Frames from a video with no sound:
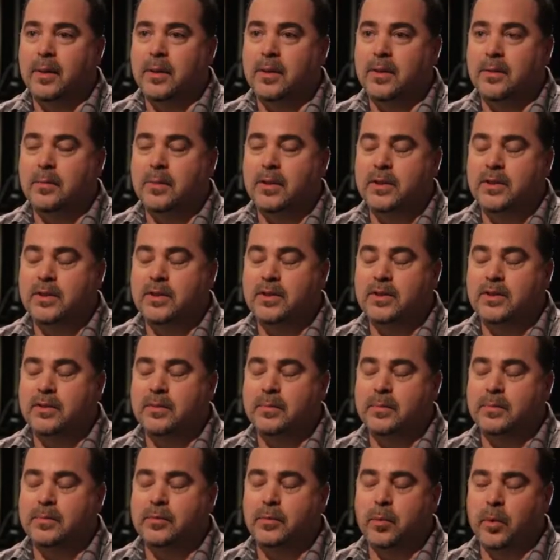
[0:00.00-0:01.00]
been in the business
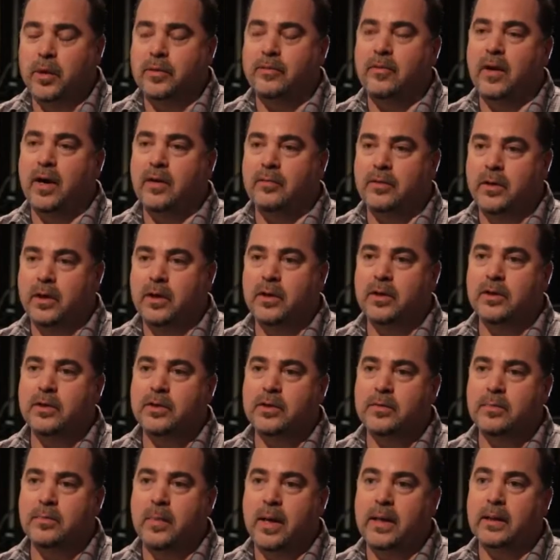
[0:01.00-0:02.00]
25
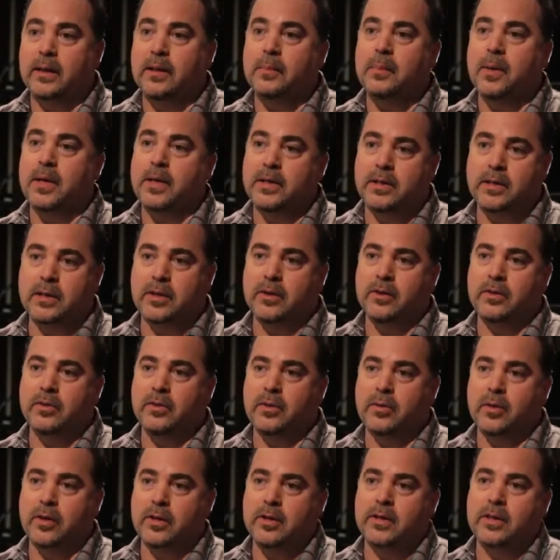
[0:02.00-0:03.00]
years, mainly based here in New
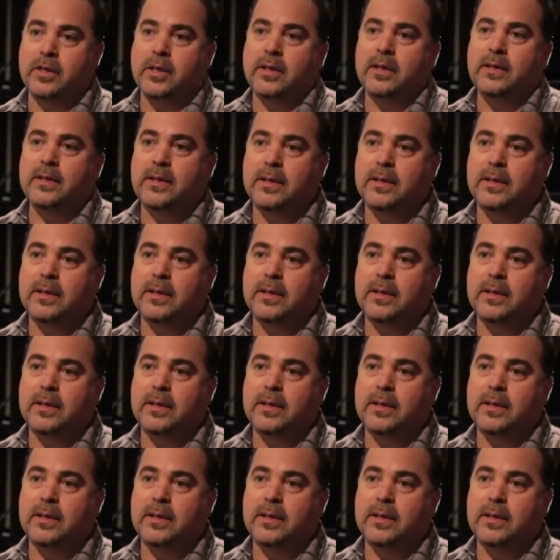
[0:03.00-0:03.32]
York City.